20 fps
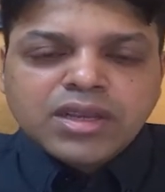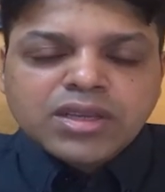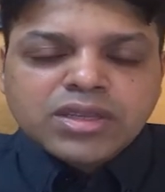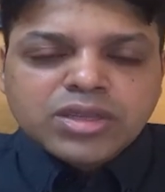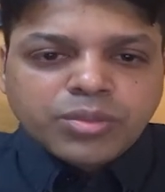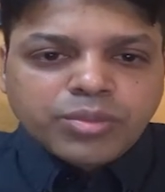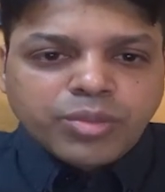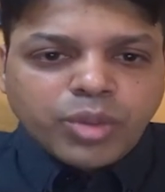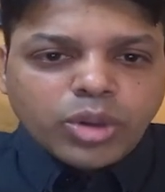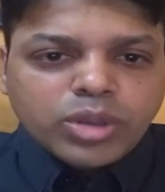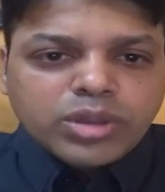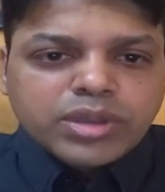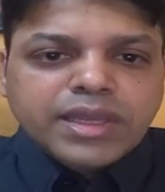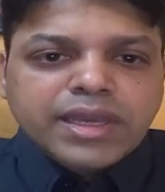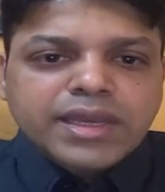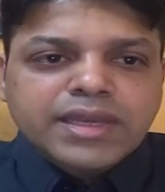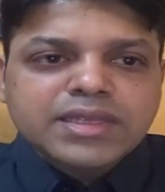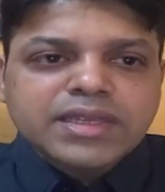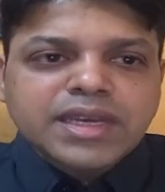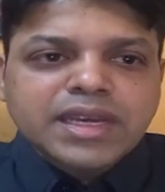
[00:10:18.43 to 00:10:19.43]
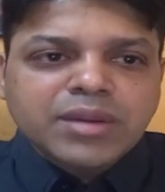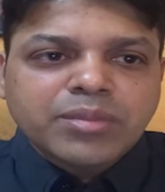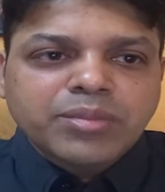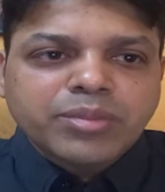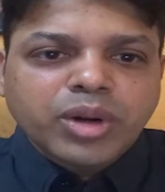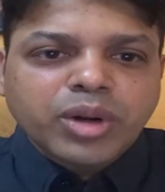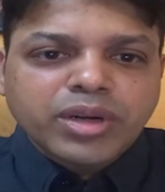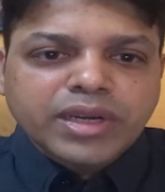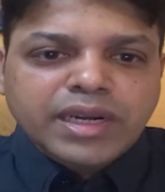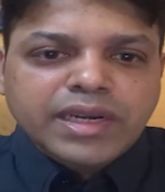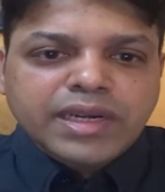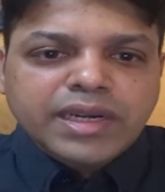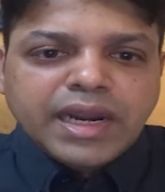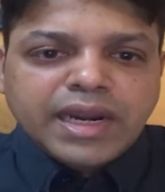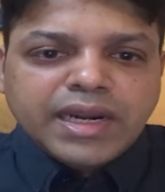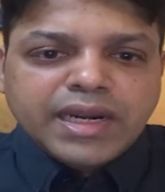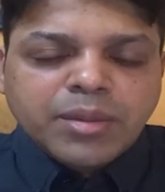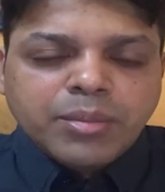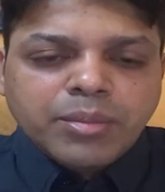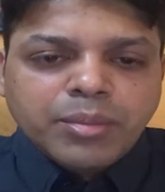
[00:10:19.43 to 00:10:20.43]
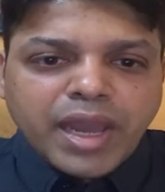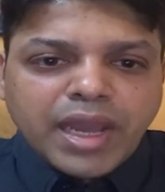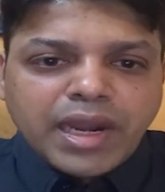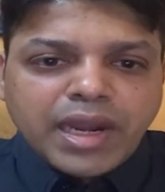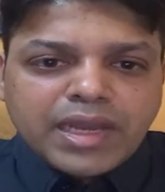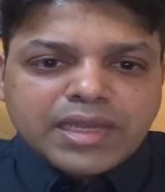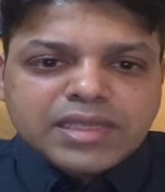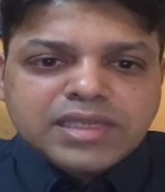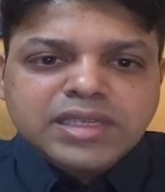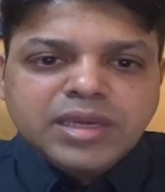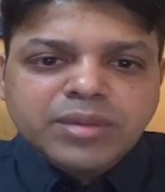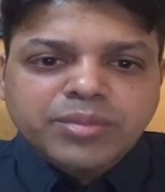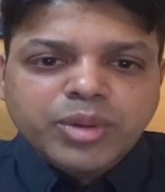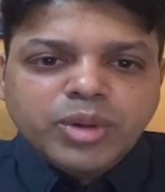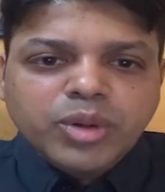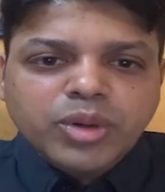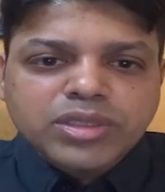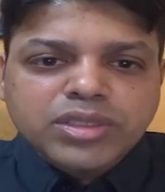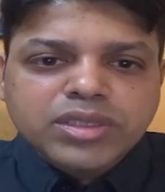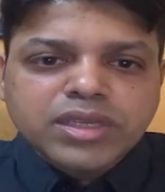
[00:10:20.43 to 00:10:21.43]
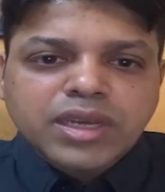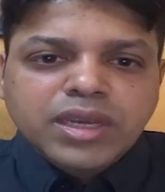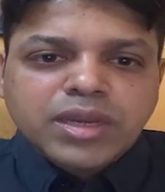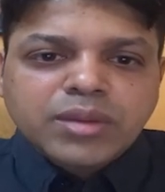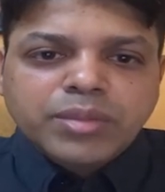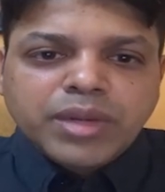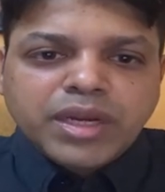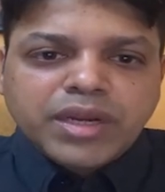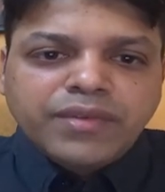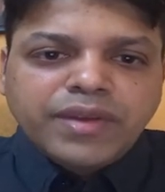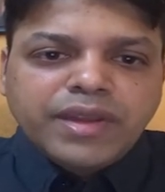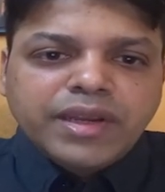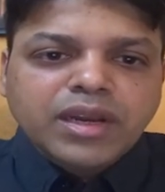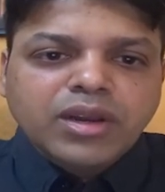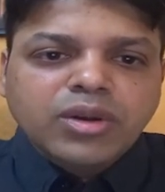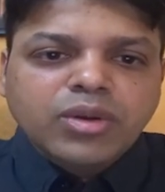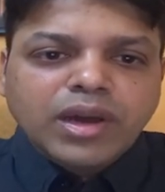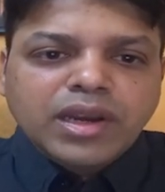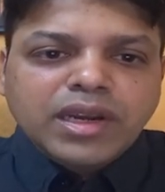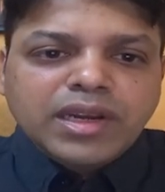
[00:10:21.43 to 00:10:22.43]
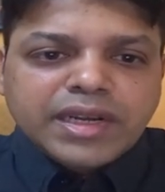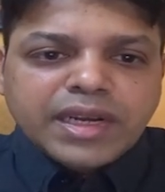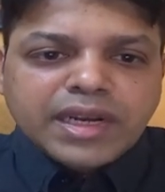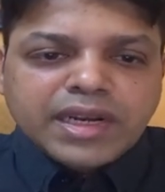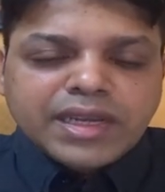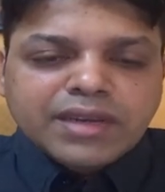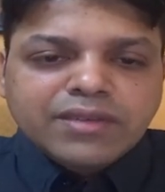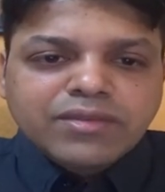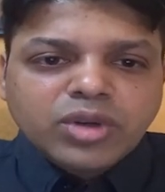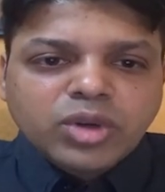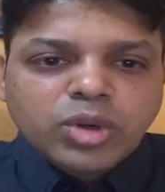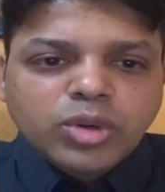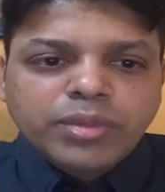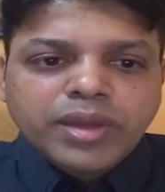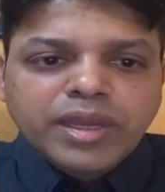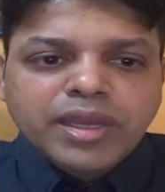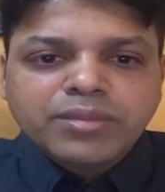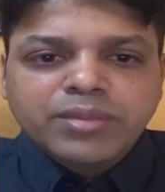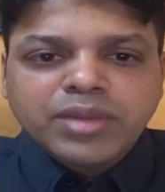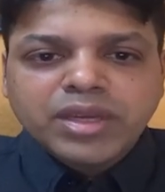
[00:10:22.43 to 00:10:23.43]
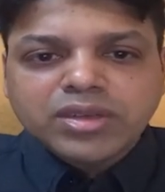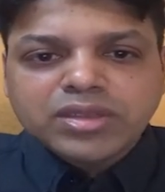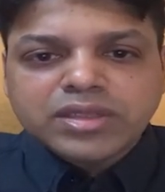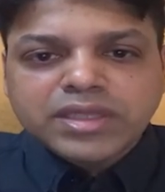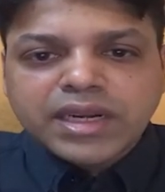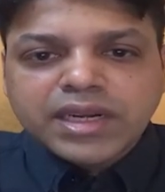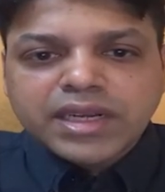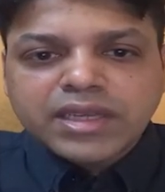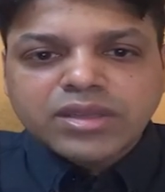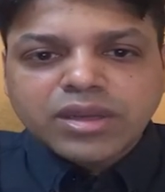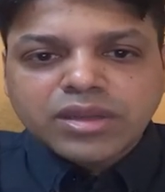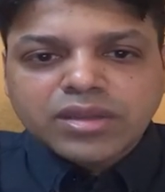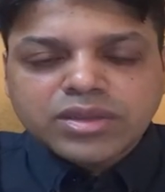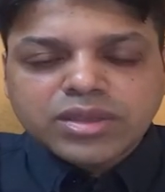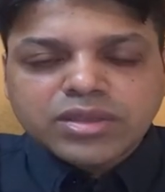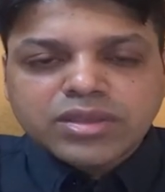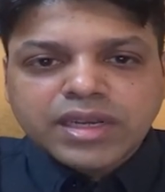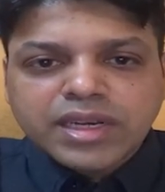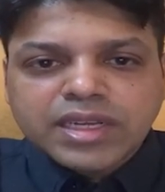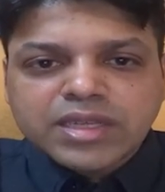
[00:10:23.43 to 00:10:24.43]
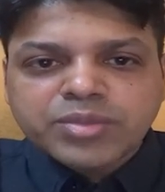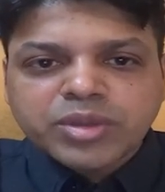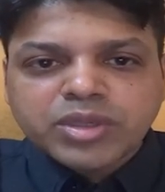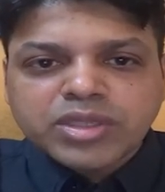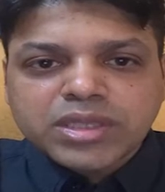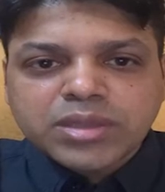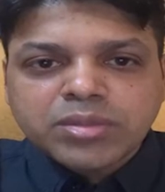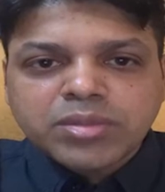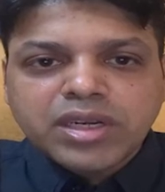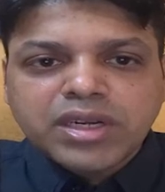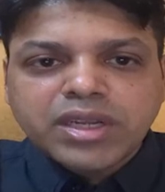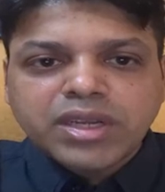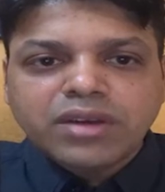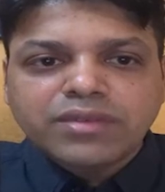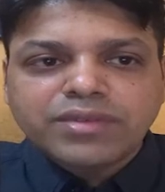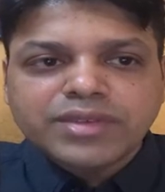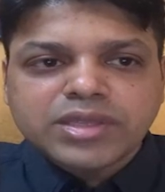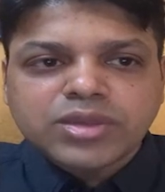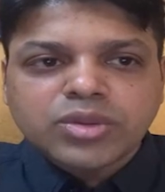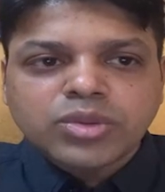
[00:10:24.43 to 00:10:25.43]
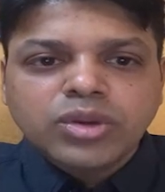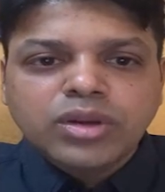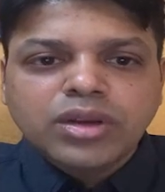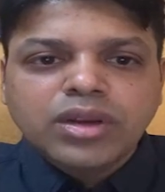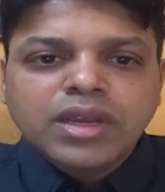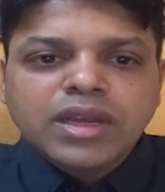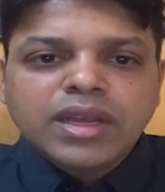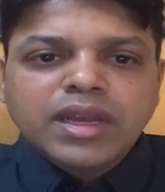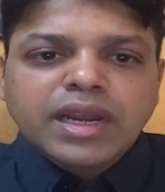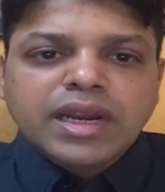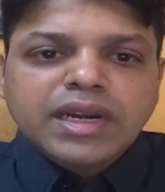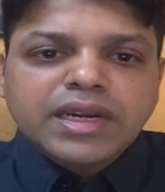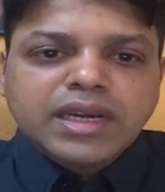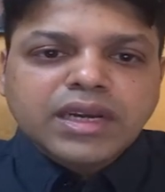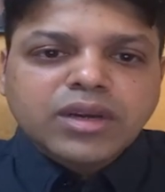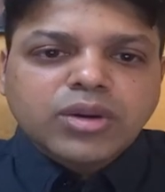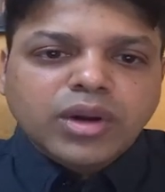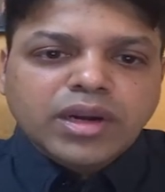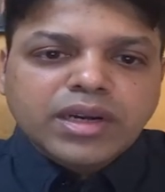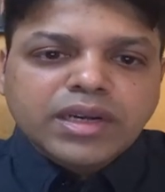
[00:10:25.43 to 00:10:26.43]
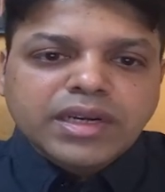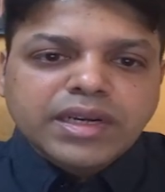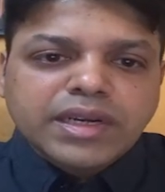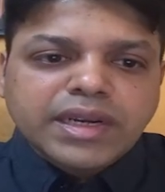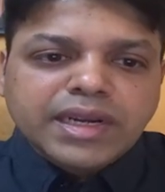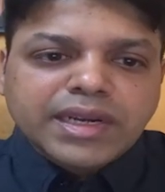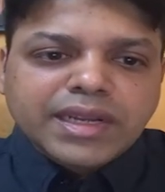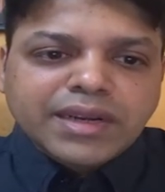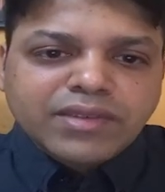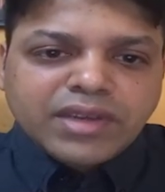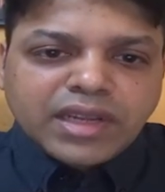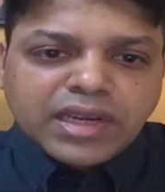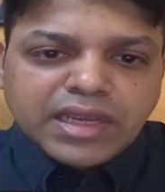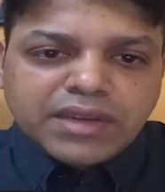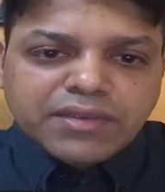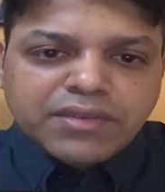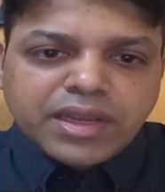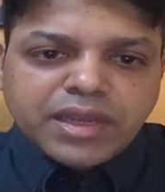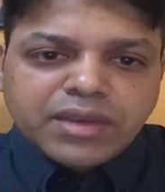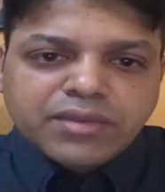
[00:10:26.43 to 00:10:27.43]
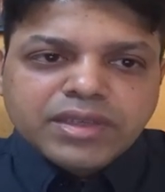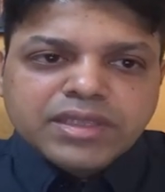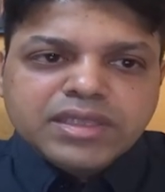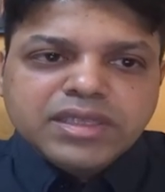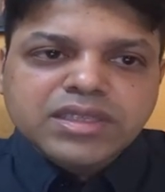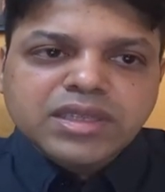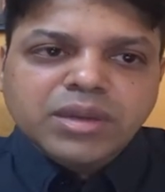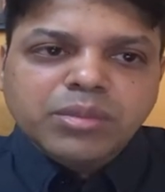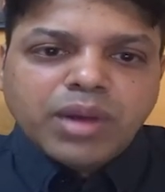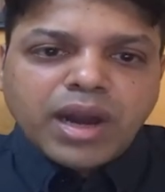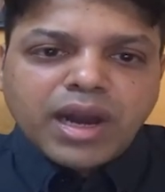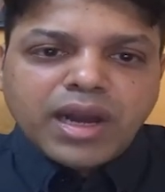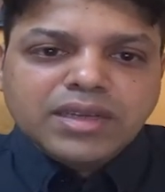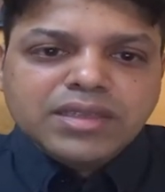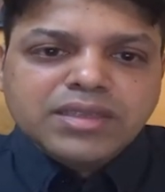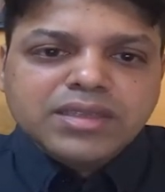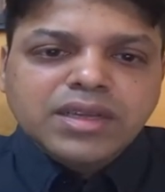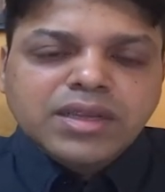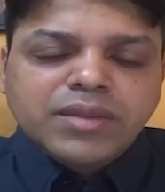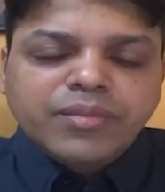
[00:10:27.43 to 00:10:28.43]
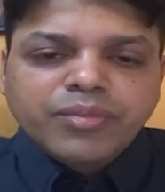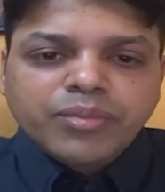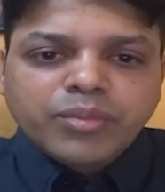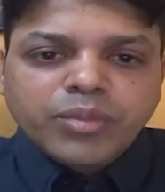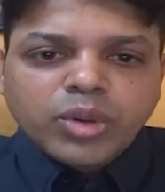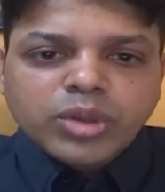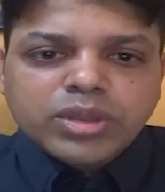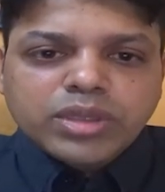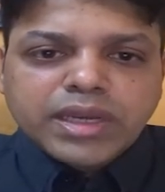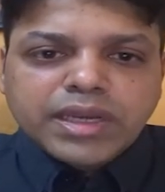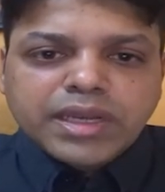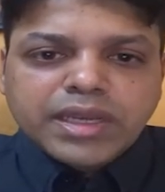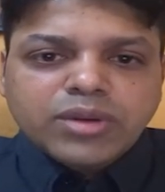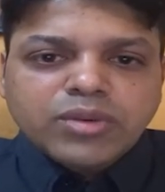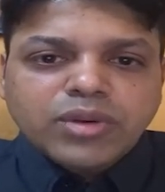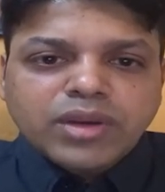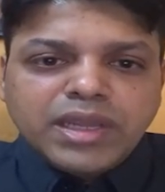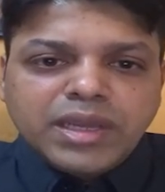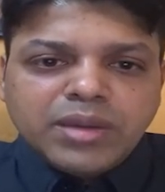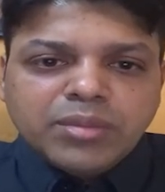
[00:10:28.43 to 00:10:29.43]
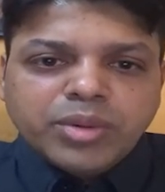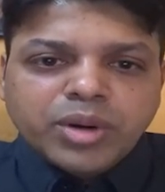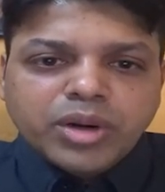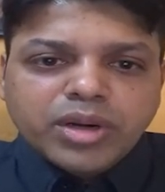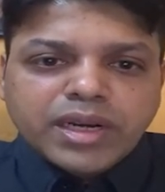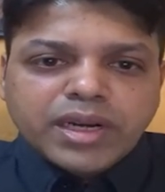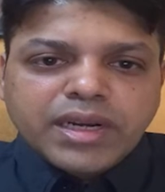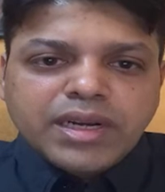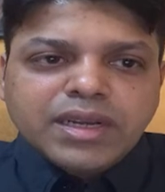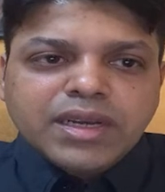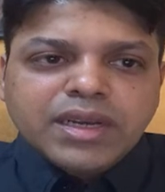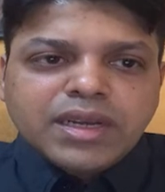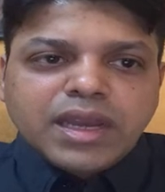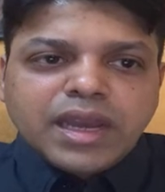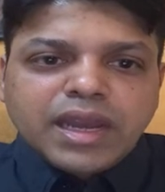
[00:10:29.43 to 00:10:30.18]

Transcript: So both things are important and a balanced approach between a qualitative grooming, because that is also the responsibility of a school and a quantitative delivery, which is the marks. Both are equally important.